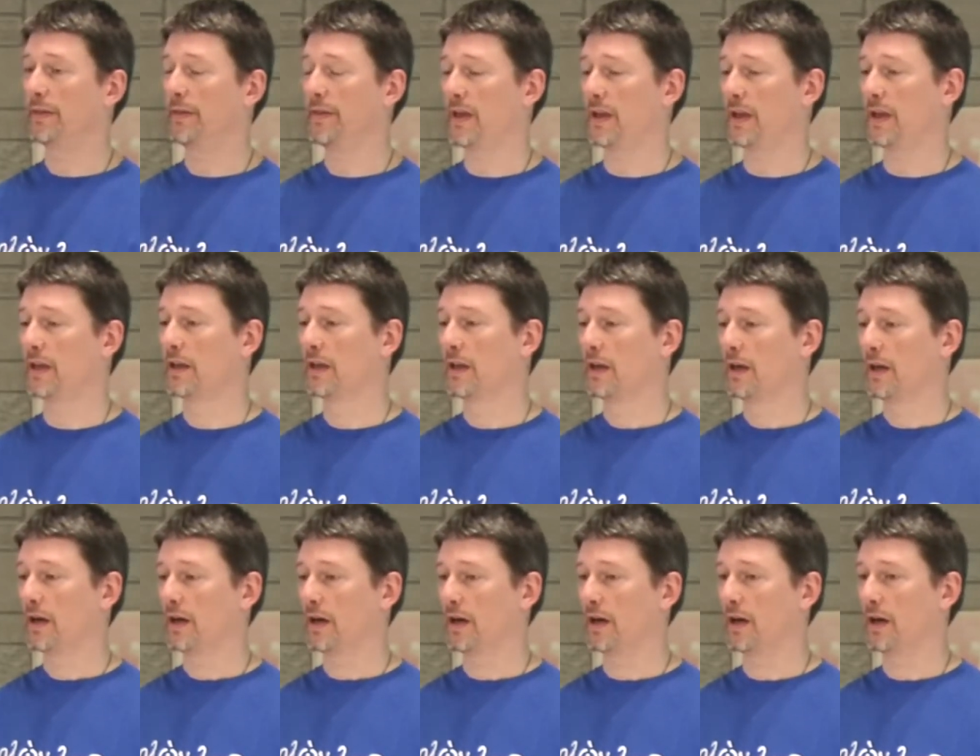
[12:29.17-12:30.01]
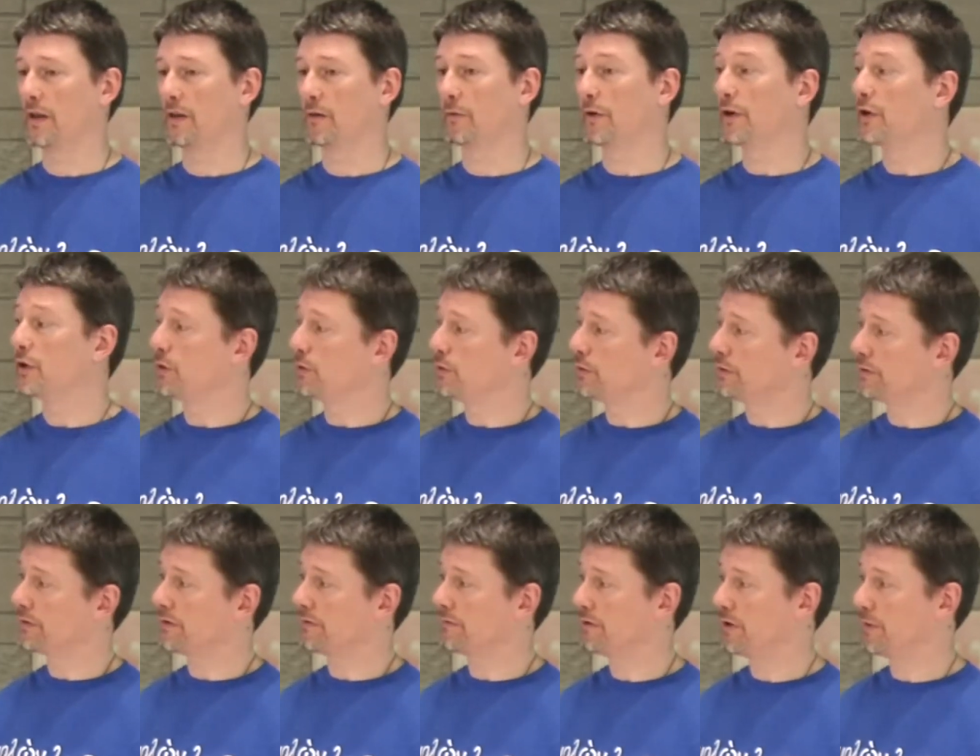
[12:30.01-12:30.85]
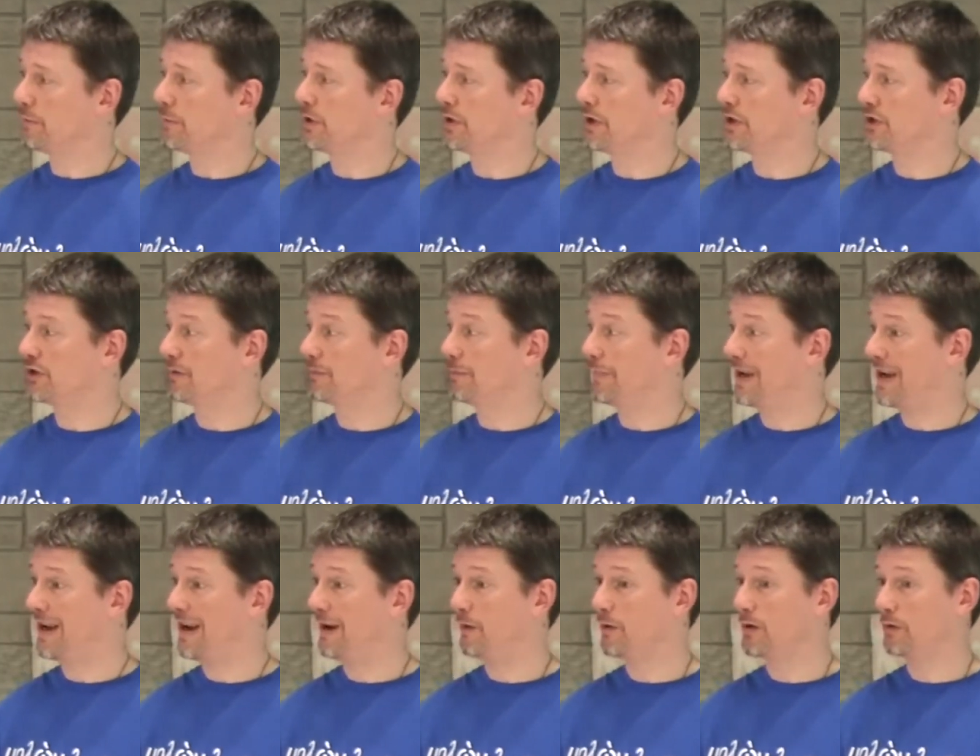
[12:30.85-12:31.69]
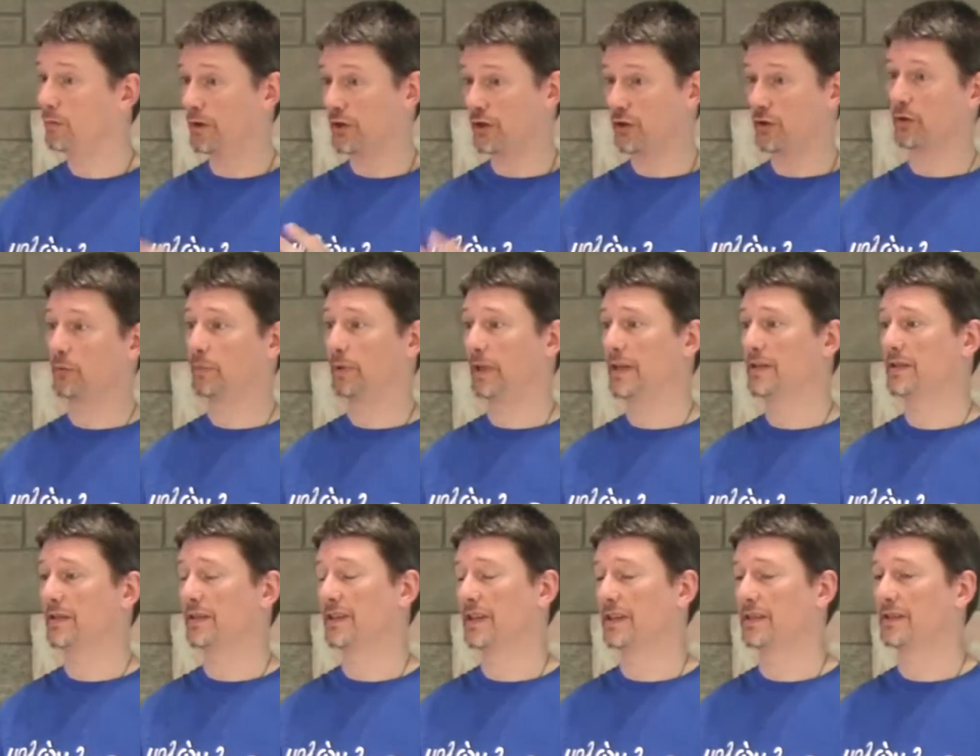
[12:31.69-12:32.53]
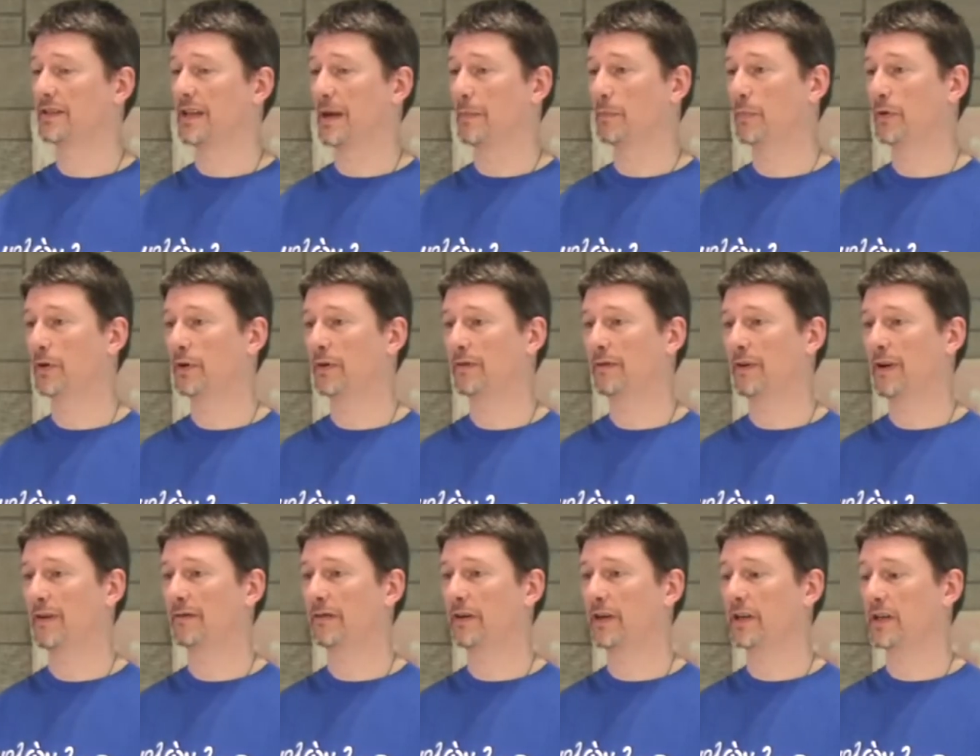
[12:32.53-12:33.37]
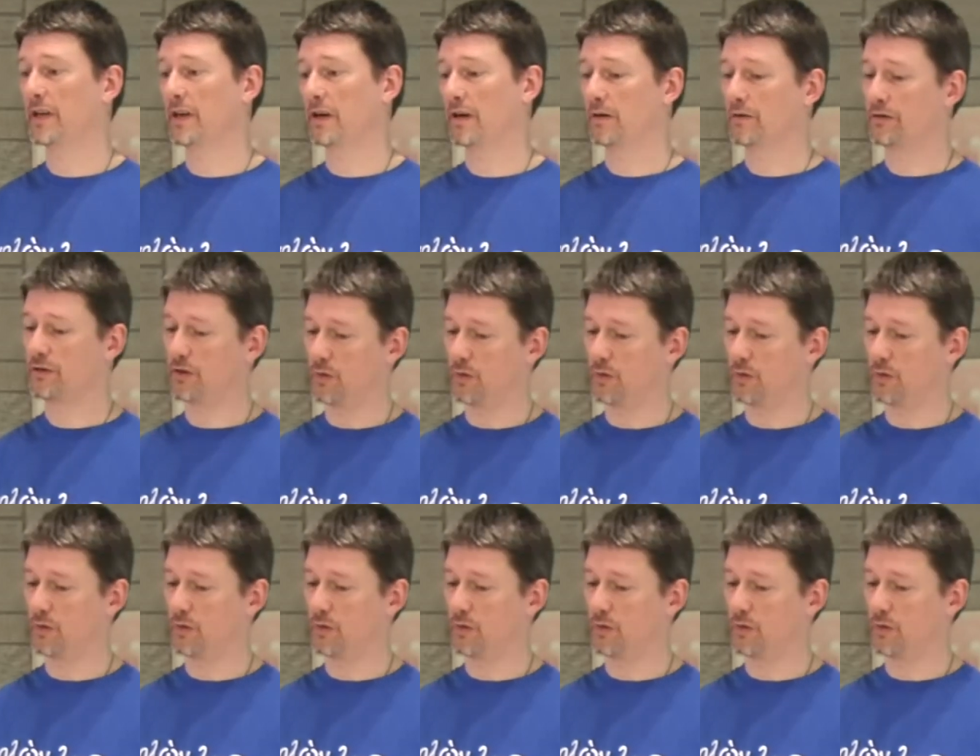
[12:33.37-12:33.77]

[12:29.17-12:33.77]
the renewals of tribunician power, which took place in December of every year.